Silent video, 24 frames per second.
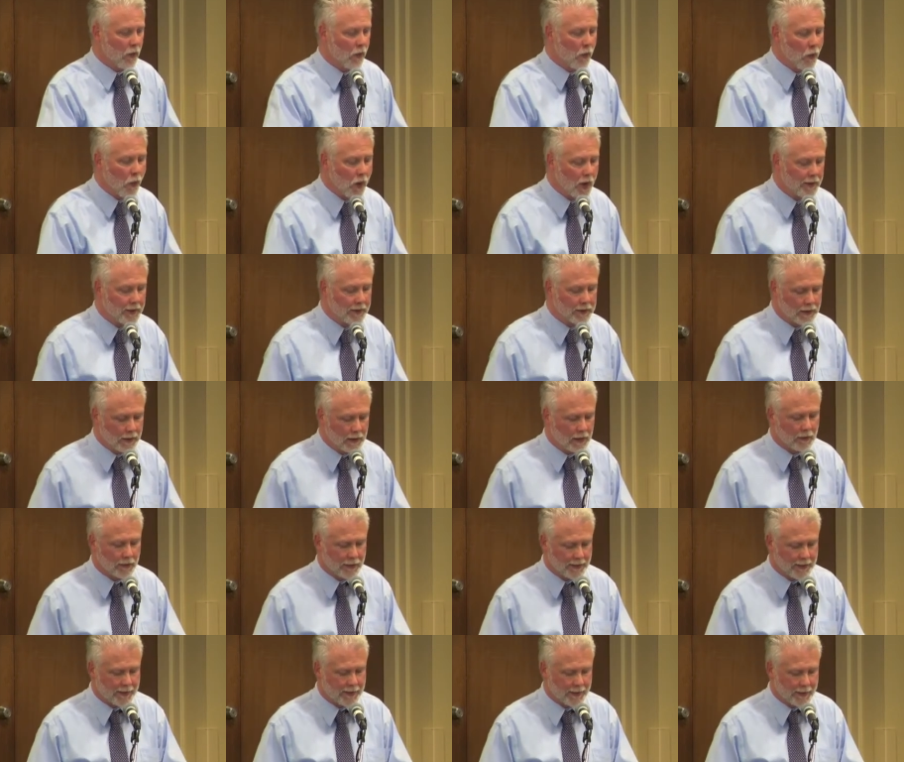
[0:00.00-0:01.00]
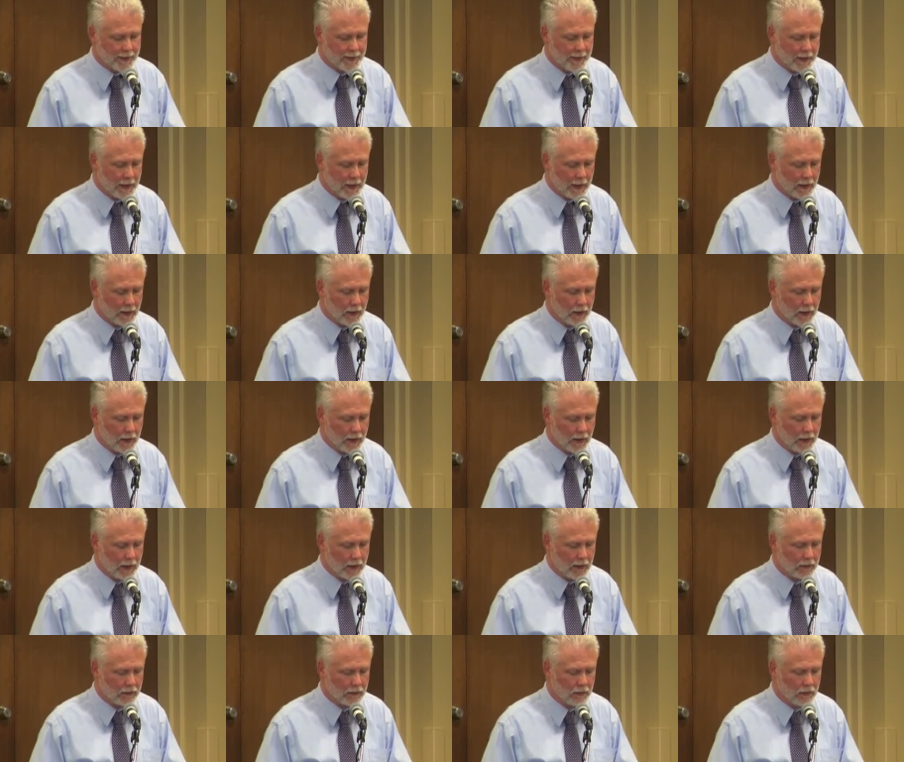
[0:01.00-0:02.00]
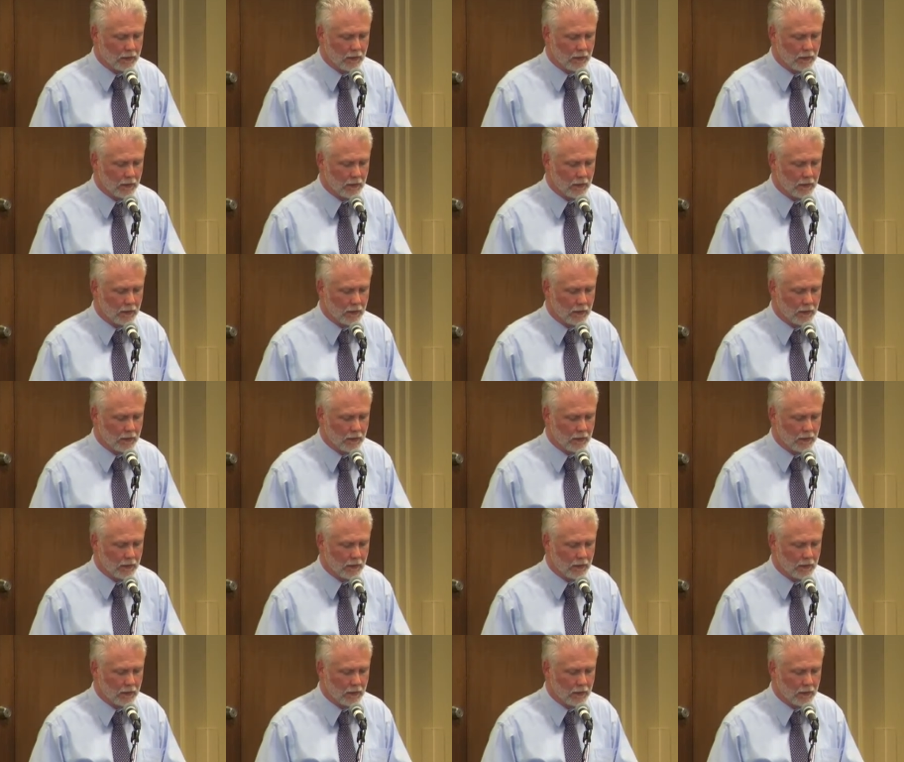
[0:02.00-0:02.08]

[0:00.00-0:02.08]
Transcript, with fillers: one increases the uh,